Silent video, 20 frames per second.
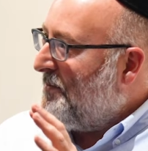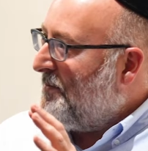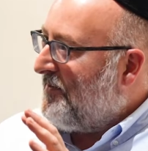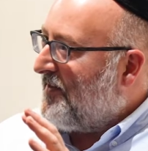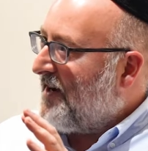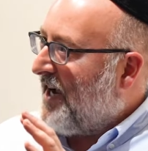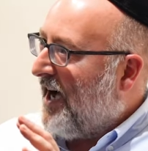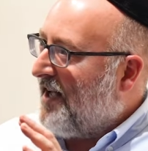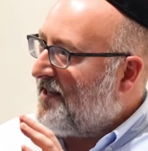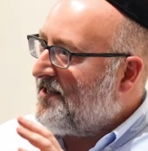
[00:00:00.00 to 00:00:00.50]
deep of
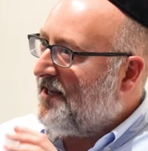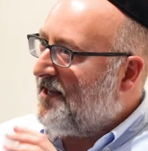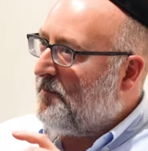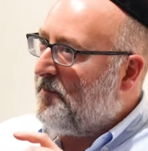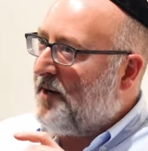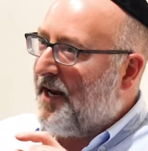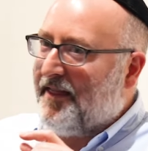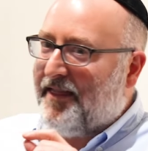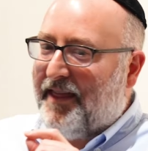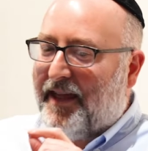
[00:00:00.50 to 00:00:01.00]
a concept,
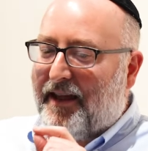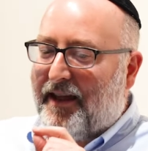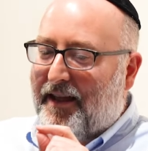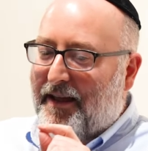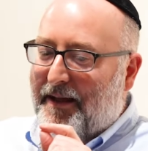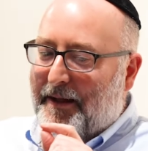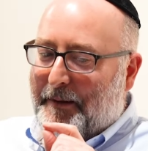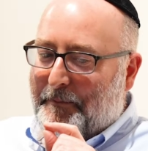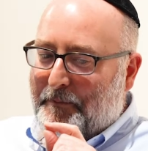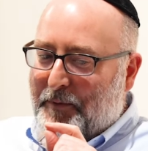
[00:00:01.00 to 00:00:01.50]
but I
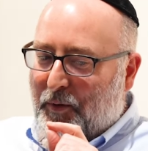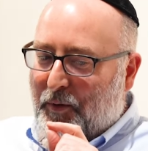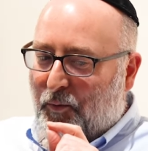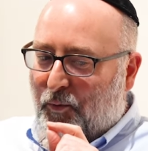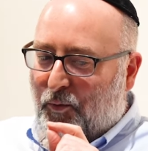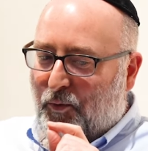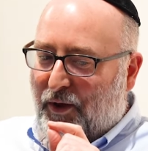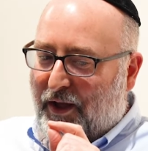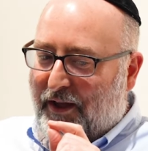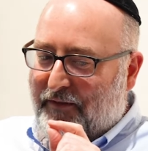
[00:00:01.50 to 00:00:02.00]
think
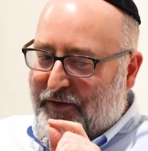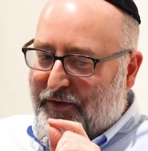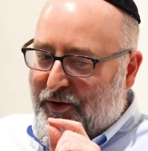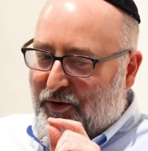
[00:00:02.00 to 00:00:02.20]
if